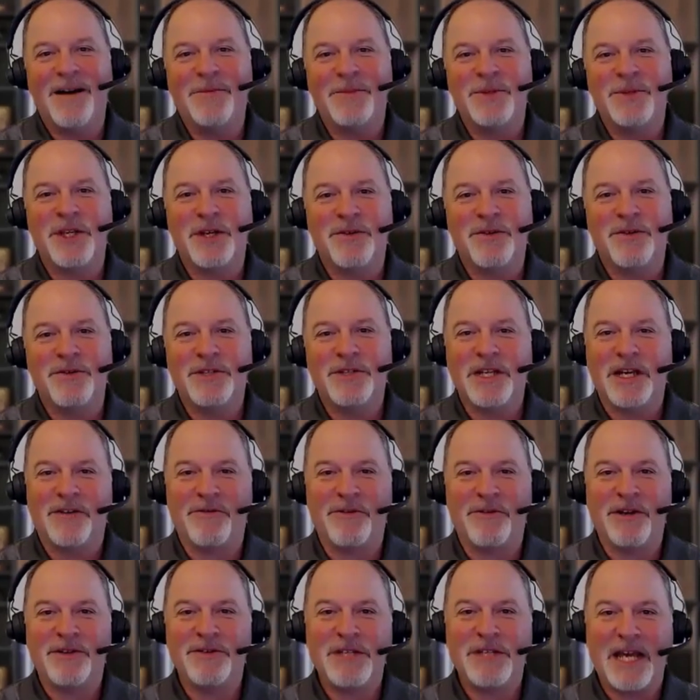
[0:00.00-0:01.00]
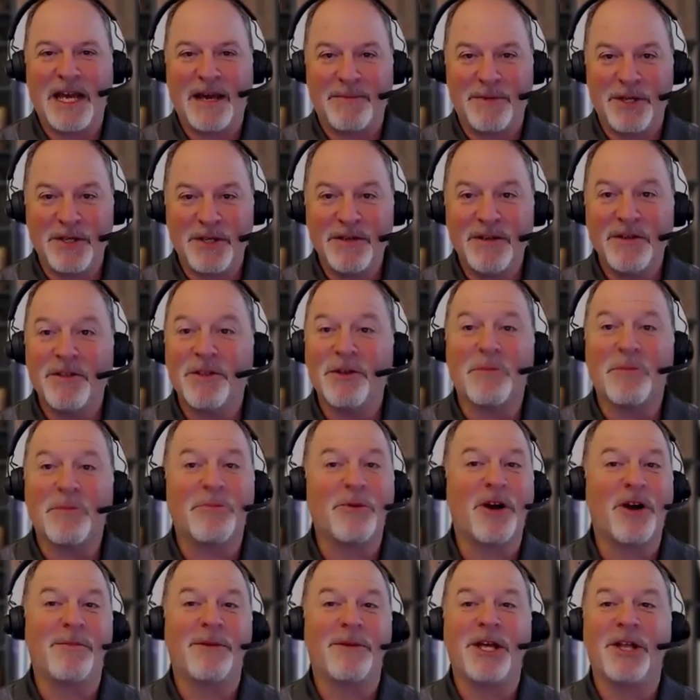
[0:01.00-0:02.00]
So down rounds happen. There are
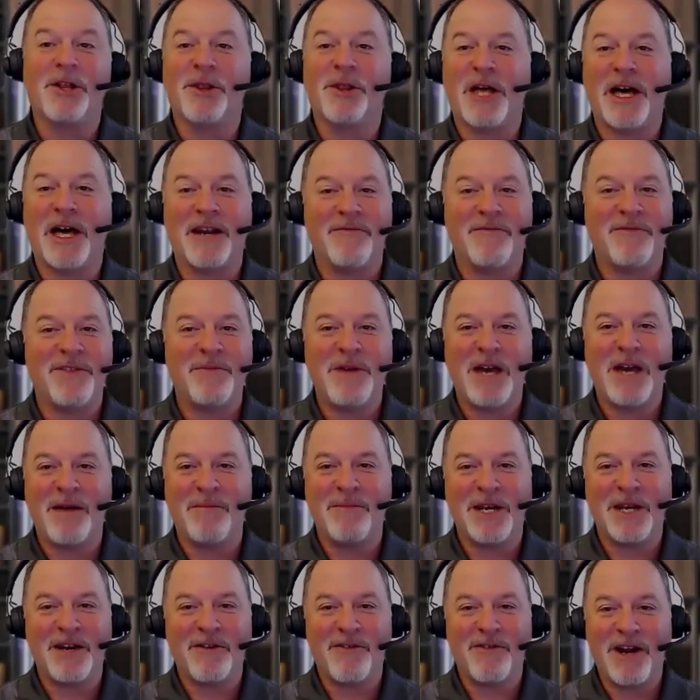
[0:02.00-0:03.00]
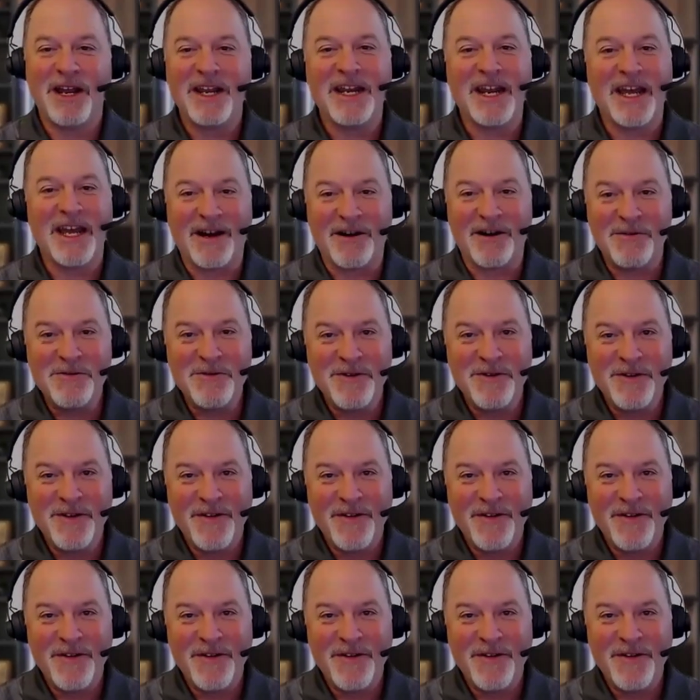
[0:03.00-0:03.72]
probably a lot of them happening right now.